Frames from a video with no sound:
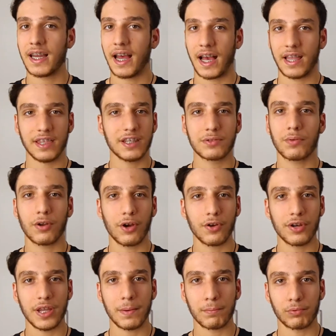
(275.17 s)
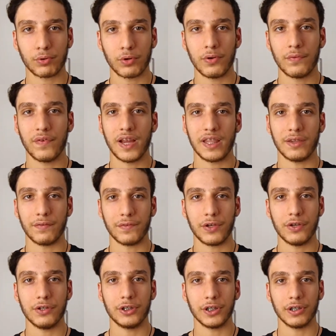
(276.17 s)
and this will only improve in the
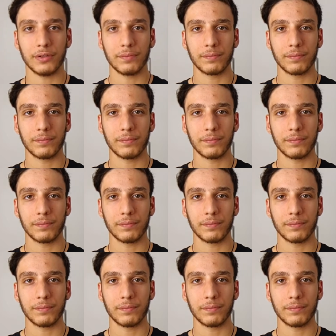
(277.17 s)
future.